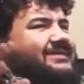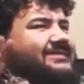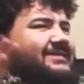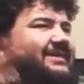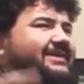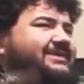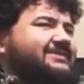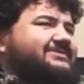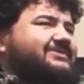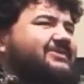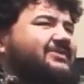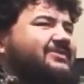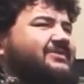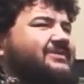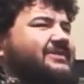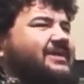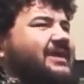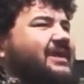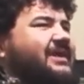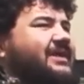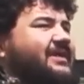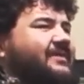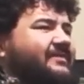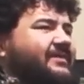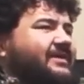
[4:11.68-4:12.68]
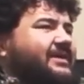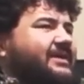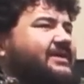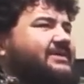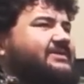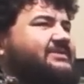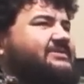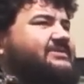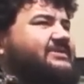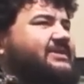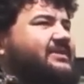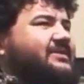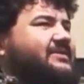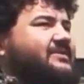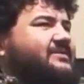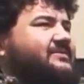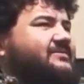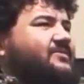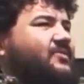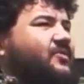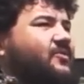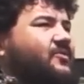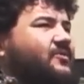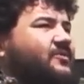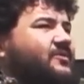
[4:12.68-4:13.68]
High School of the Dead can be considered
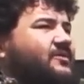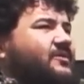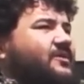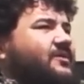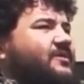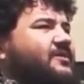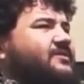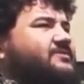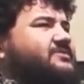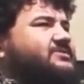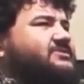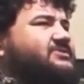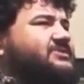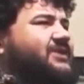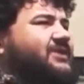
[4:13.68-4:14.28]
horror /